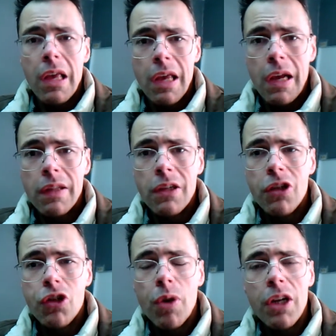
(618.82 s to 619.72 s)
And the
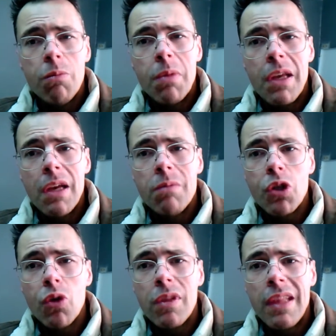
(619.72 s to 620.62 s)
situation
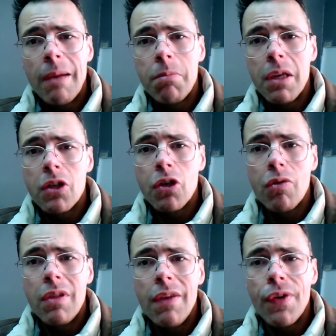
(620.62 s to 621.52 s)
became so tempting,
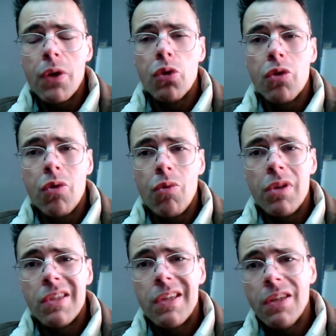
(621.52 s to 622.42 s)
so difficult to
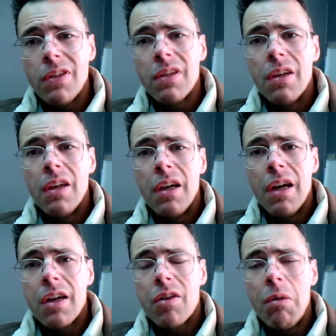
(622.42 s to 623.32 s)
resist
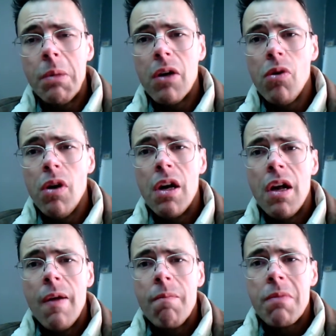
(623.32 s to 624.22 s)
a criminal
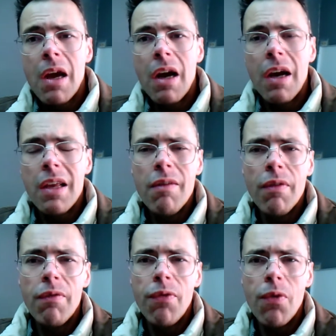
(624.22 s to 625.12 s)
uh,
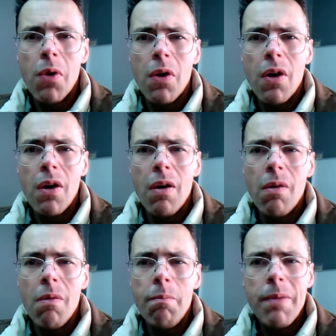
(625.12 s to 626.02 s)
even
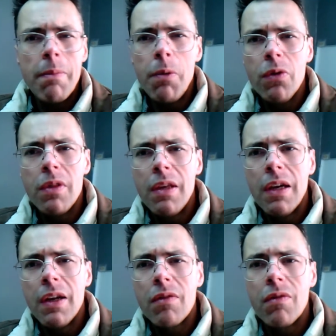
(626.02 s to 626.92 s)
for people
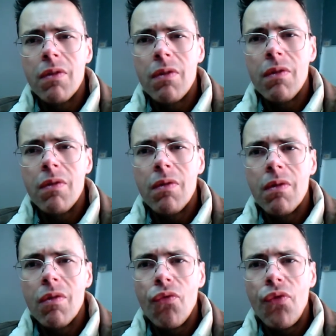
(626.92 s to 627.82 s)
that
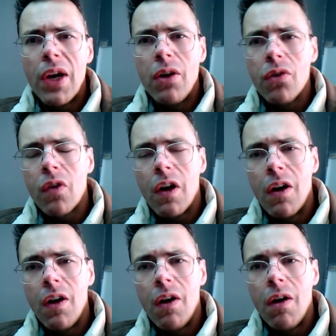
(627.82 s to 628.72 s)
felt
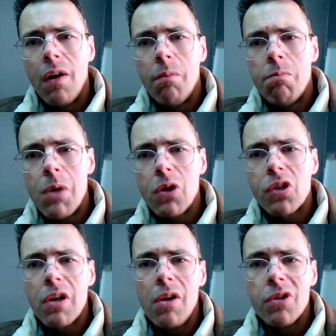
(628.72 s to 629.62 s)
are
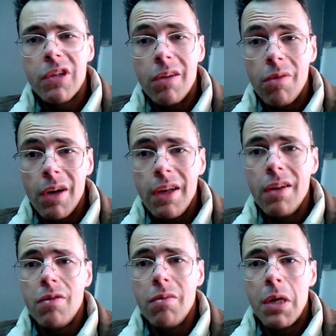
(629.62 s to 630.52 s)
most closely
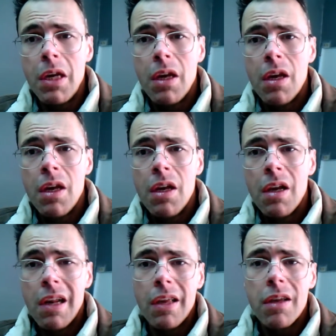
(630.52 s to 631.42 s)
related to me,
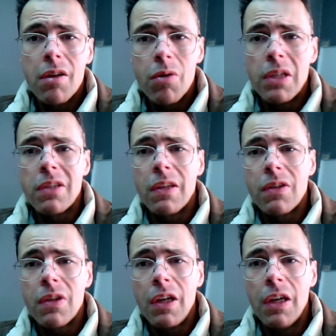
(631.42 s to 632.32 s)
like Chris,
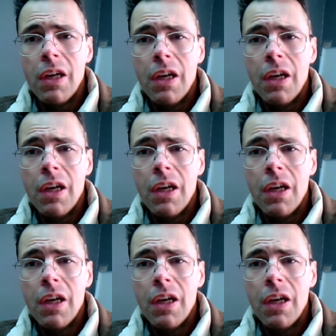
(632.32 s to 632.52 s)
let's say.